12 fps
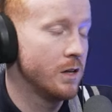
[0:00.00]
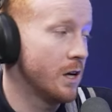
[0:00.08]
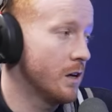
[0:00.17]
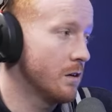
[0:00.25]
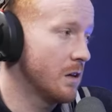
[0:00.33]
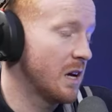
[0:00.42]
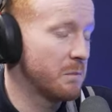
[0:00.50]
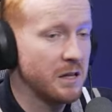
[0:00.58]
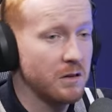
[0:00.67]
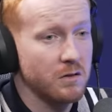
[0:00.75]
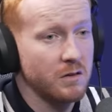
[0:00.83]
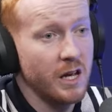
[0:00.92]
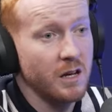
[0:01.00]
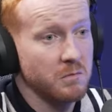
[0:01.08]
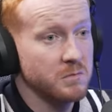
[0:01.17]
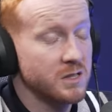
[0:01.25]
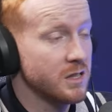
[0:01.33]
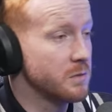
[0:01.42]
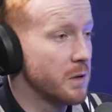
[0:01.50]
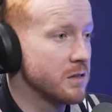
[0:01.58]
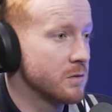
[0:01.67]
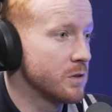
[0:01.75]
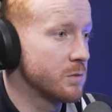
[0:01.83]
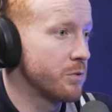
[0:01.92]
Yeah, I mean, 6
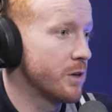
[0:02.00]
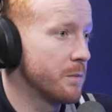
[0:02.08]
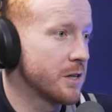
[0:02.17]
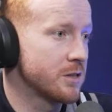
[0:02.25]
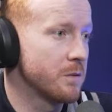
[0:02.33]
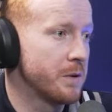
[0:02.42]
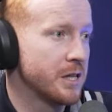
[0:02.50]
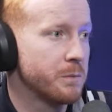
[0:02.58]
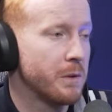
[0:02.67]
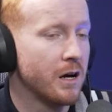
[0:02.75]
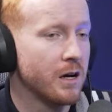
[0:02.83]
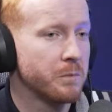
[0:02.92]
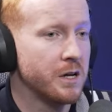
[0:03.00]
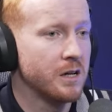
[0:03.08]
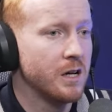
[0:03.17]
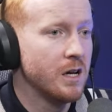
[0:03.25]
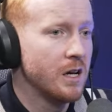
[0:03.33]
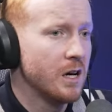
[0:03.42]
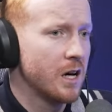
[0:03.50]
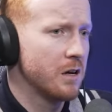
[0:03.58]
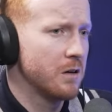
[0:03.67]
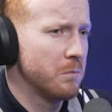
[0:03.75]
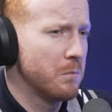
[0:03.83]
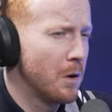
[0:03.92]
months was pretty much the benchmark. Mm.
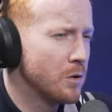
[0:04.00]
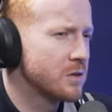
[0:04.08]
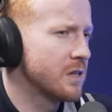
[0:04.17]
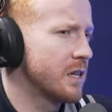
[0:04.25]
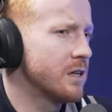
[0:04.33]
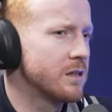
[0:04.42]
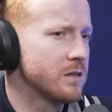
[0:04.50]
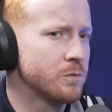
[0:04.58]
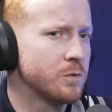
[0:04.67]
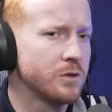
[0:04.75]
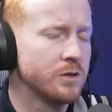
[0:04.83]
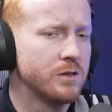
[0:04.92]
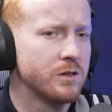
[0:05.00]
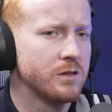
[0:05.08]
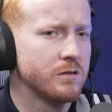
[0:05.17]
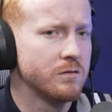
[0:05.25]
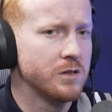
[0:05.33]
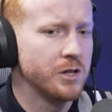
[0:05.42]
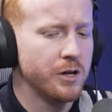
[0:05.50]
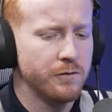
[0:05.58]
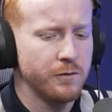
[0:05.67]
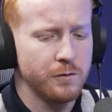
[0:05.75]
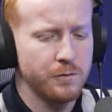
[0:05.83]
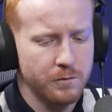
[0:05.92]
But most lenders would, you know,
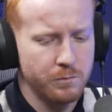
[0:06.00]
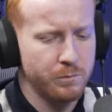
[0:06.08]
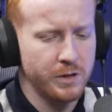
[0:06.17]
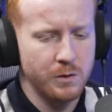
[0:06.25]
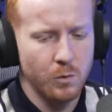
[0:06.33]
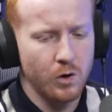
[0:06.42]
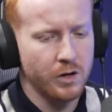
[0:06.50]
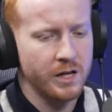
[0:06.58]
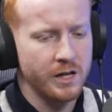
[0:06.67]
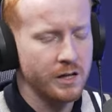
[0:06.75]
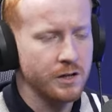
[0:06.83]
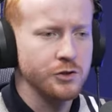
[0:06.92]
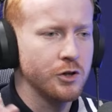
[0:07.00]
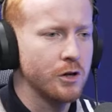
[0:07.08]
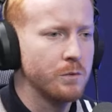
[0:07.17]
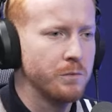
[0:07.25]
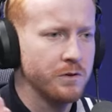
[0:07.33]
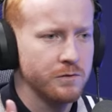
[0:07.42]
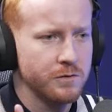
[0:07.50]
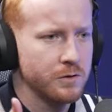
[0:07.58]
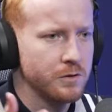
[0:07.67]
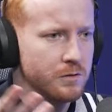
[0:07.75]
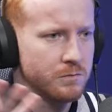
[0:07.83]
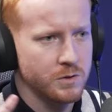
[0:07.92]
if you've been working in a job
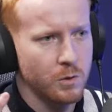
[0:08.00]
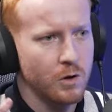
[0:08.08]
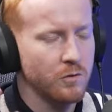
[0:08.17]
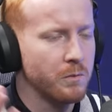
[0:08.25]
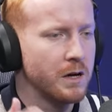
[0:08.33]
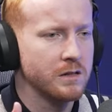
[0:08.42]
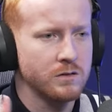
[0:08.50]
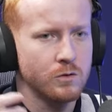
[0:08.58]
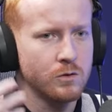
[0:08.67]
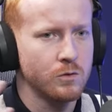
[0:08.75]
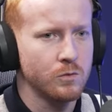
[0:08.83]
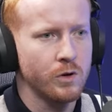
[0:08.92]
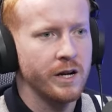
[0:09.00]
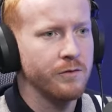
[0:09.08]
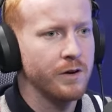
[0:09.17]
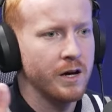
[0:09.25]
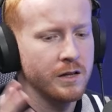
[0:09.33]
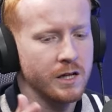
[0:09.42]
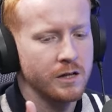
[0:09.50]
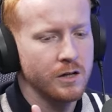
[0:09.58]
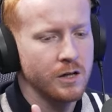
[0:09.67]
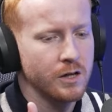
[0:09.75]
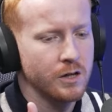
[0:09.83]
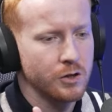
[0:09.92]
for 12 months or whatever and then
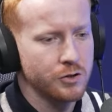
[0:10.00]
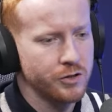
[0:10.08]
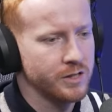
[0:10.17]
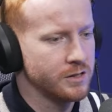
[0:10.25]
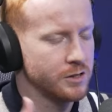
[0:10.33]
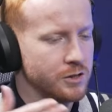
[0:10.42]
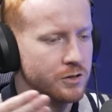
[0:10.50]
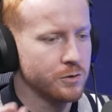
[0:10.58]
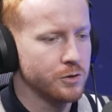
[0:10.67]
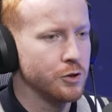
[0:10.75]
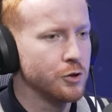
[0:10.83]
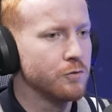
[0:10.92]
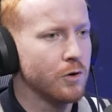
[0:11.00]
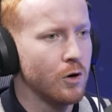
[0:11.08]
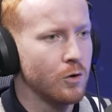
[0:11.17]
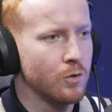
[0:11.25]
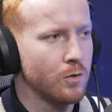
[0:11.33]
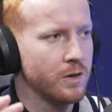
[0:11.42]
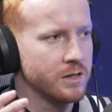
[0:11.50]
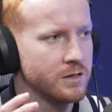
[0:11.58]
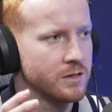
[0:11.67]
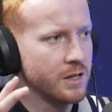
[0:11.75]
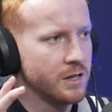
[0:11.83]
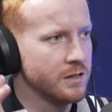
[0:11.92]
you transition to a new role
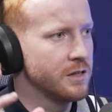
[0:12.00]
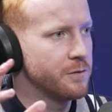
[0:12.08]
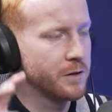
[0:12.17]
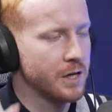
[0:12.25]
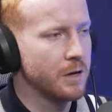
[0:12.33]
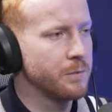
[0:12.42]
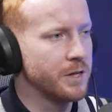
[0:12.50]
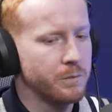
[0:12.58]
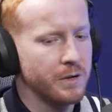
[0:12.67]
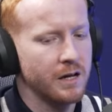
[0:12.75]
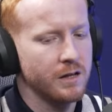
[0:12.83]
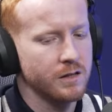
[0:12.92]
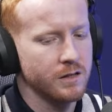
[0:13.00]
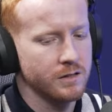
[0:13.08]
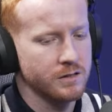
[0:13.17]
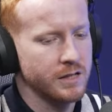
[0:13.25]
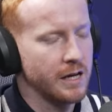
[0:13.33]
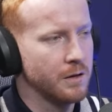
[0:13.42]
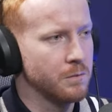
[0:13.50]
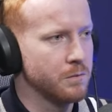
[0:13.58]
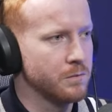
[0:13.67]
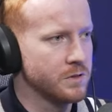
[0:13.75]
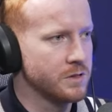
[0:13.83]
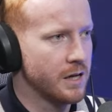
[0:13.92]
that's in a different company but the
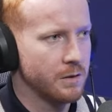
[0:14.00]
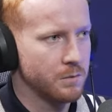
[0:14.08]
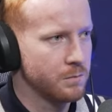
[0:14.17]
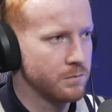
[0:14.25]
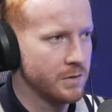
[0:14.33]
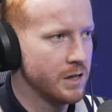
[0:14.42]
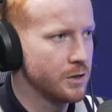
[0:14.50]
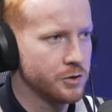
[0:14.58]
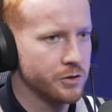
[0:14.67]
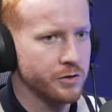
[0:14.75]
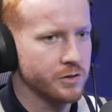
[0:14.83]
same industry